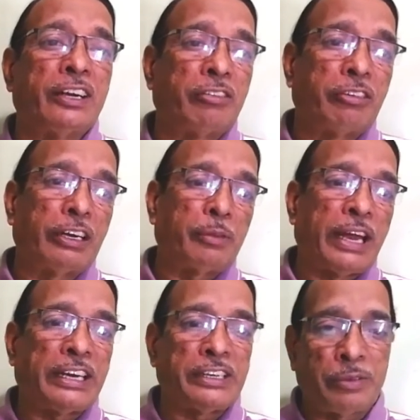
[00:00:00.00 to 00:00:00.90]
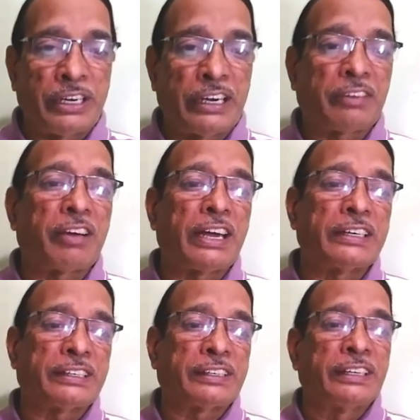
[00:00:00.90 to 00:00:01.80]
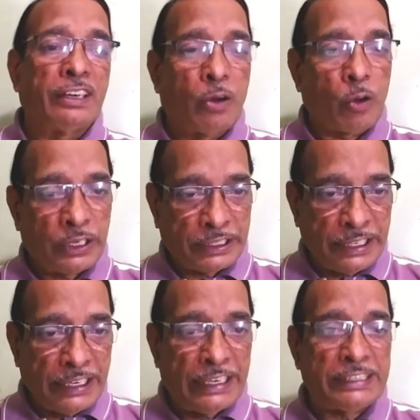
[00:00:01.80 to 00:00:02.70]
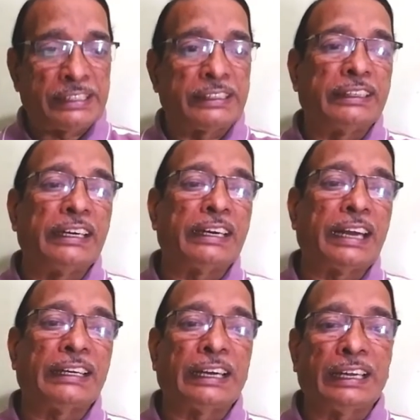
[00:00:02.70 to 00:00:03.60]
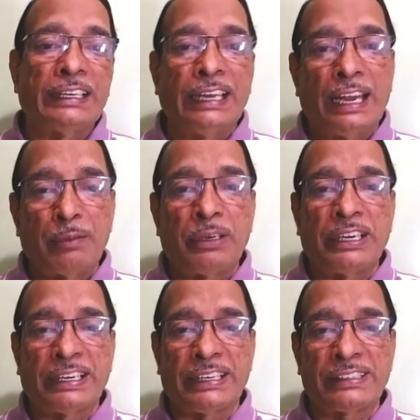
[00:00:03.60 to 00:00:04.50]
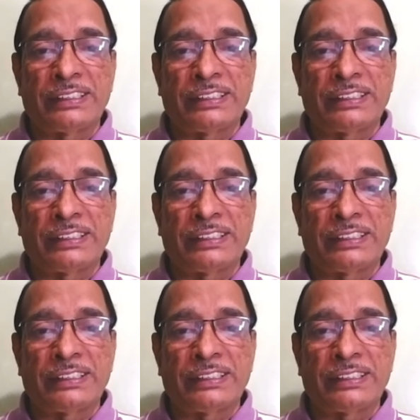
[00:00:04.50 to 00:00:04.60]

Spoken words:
while management requires or it needs the technical abilities.